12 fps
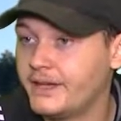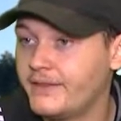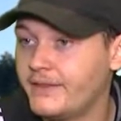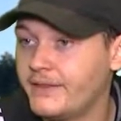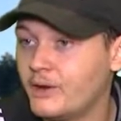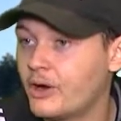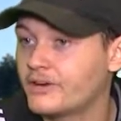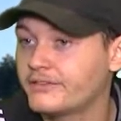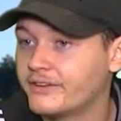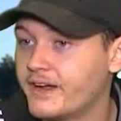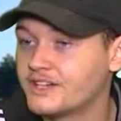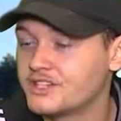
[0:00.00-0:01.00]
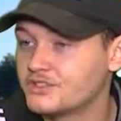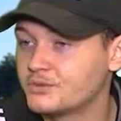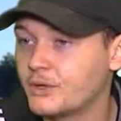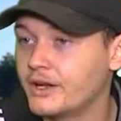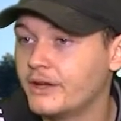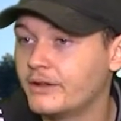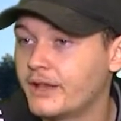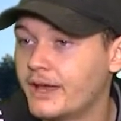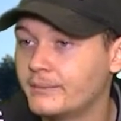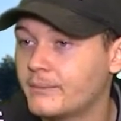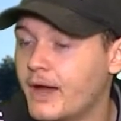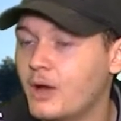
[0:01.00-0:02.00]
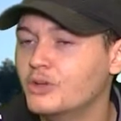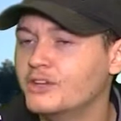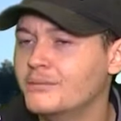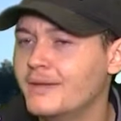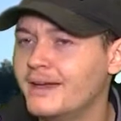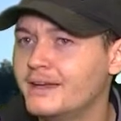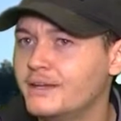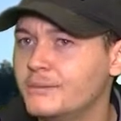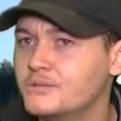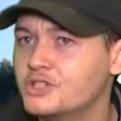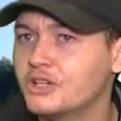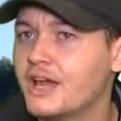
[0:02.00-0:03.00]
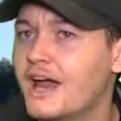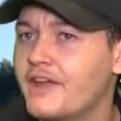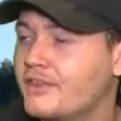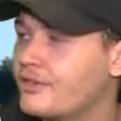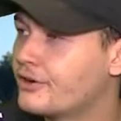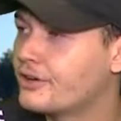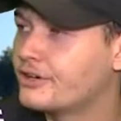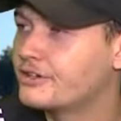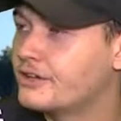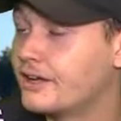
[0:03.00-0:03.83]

And then Arc Flash as well. Like I only met him July 3rd,